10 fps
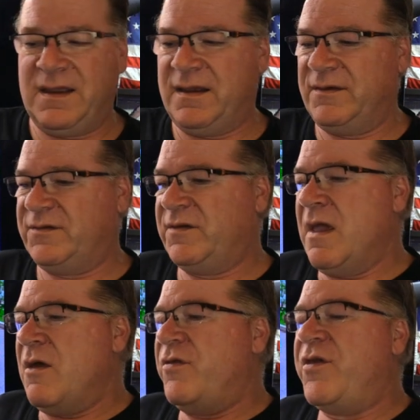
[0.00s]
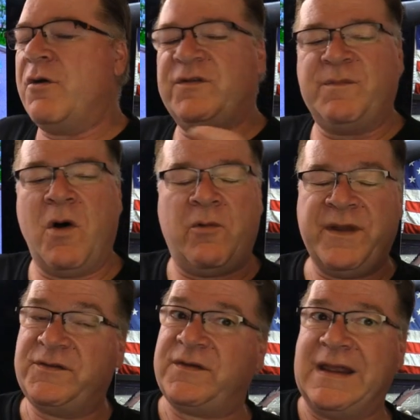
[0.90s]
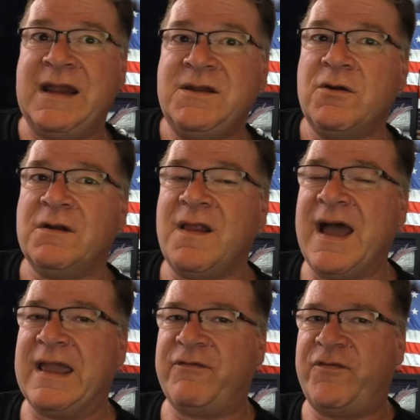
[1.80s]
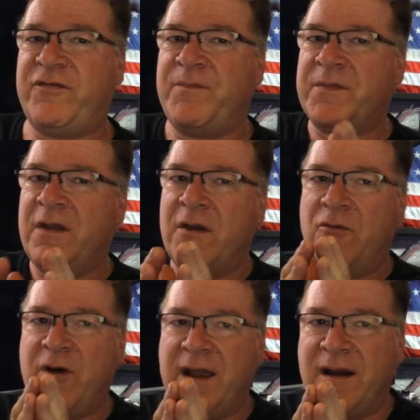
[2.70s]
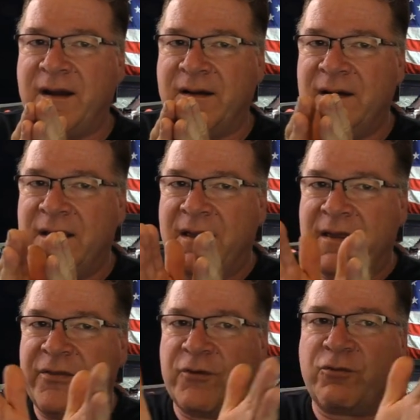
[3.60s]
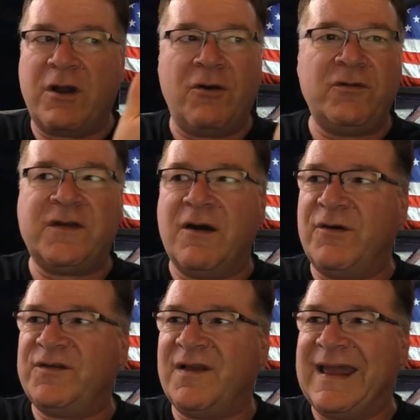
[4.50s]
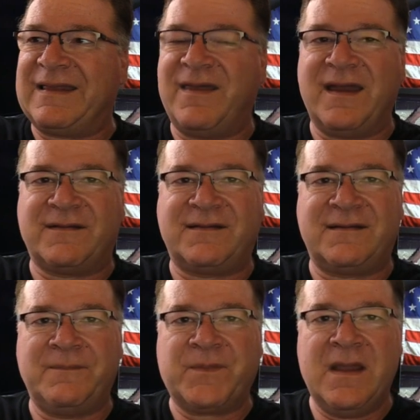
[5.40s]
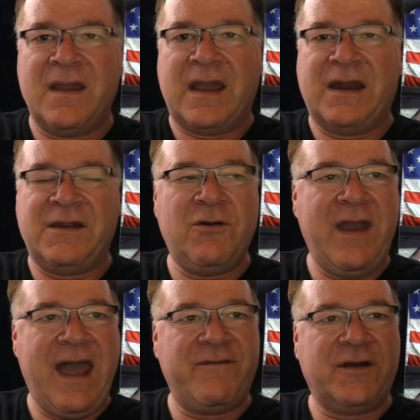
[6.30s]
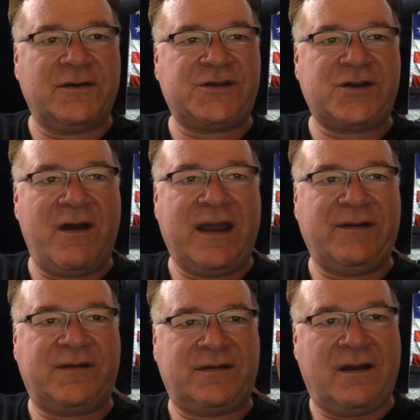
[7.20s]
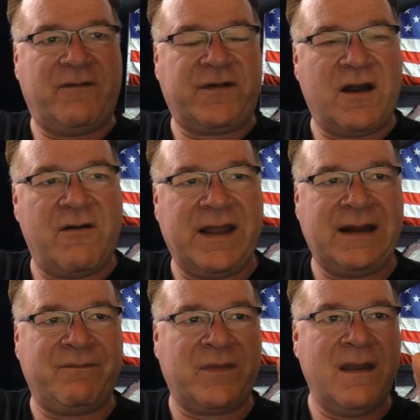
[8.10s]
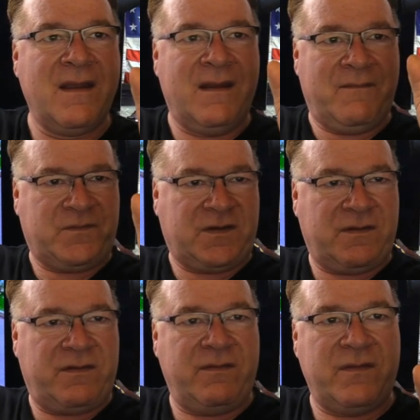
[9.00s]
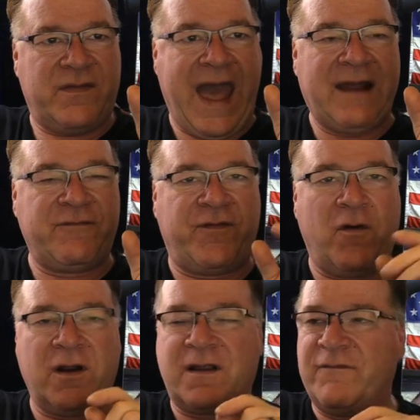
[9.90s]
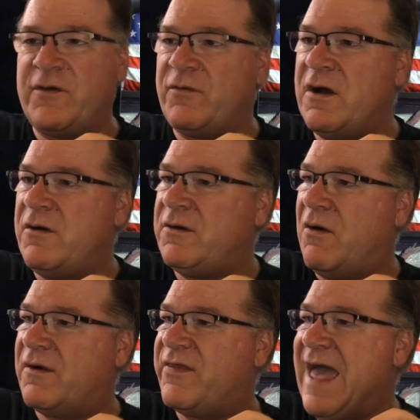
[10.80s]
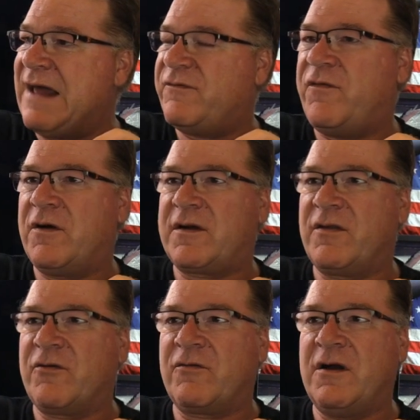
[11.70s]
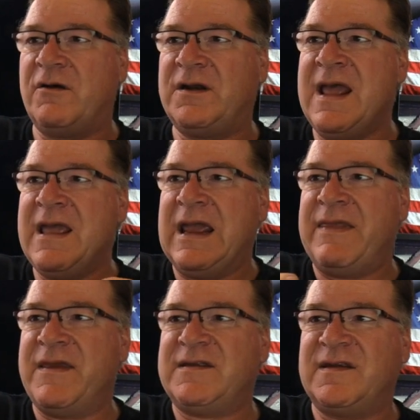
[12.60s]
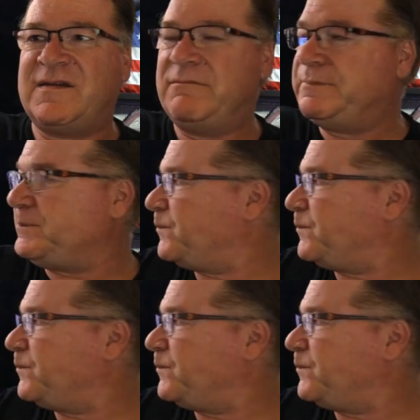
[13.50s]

is those moments in your life where the road goes like this, and you have your choice of going to that fork of the road or that fork of the road, and the dis